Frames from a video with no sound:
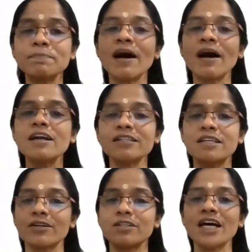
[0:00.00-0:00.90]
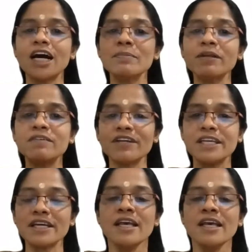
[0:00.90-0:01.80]
partner of the Government of
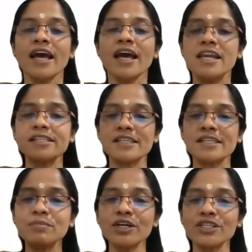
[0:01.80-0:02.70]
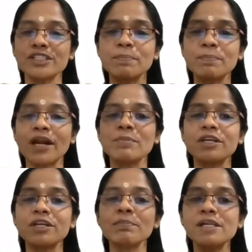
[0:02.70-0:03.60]
India and has emerged as a
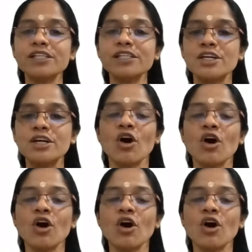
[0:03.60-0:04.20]
primary builder